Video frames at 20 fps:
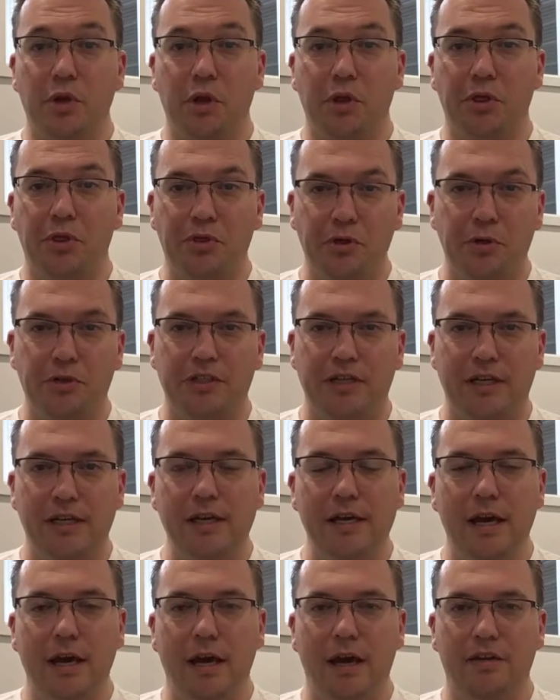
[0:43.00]
30
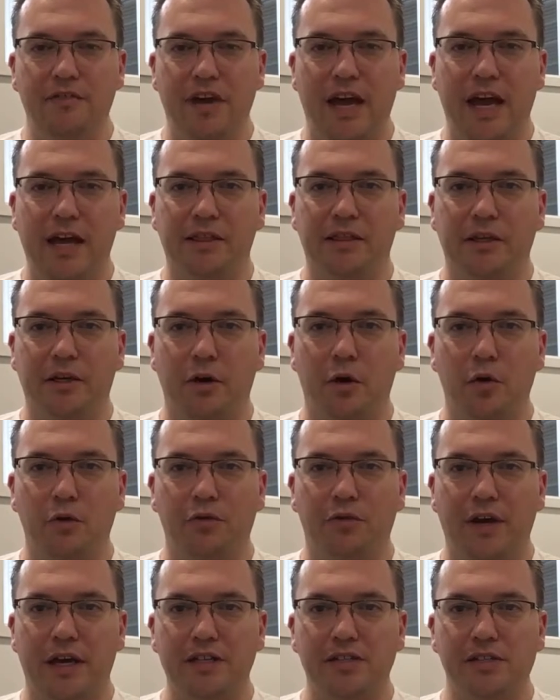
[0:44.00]
of At the
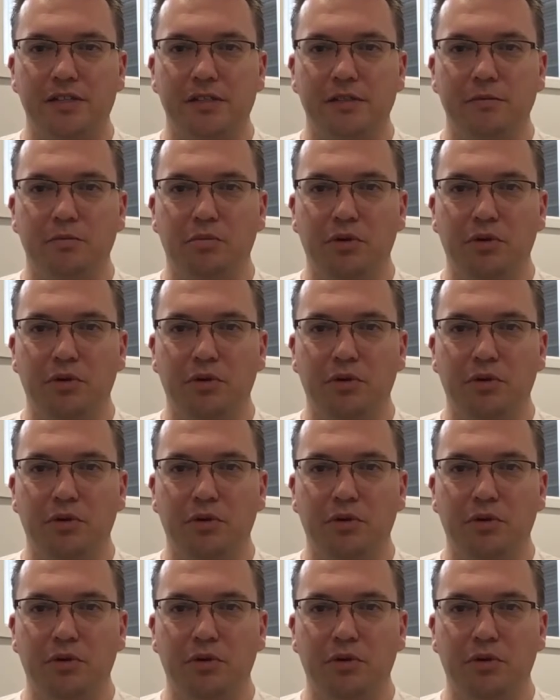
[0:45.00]
Coalface.